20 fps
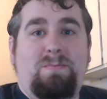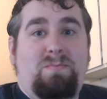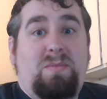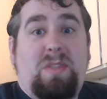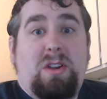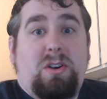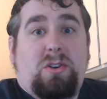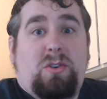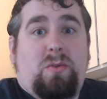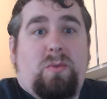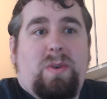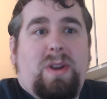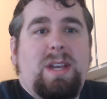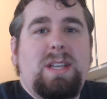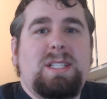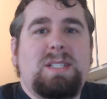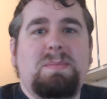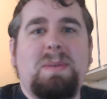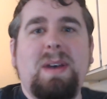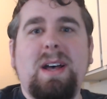They're
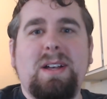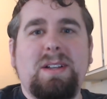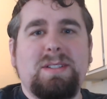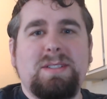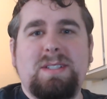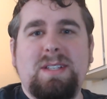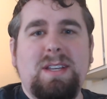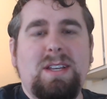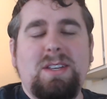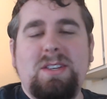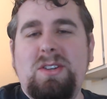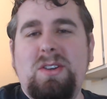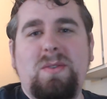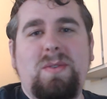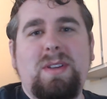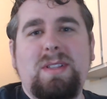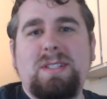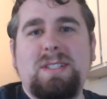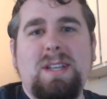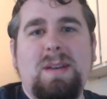great spells. You
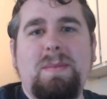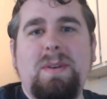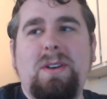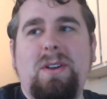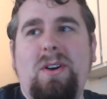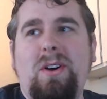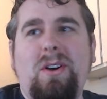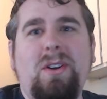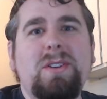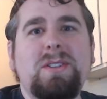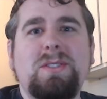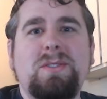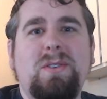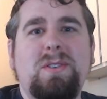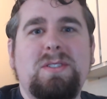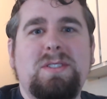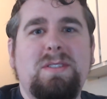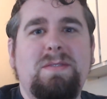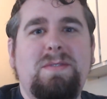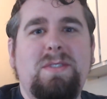can summon all
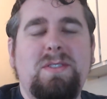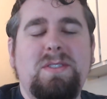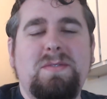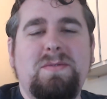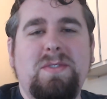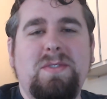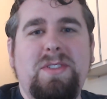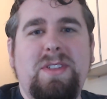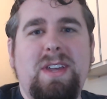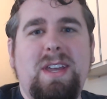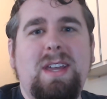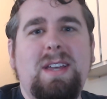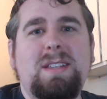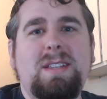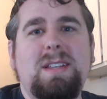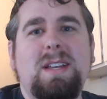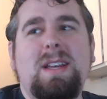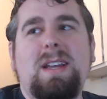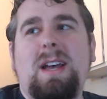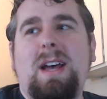sorts of useful things.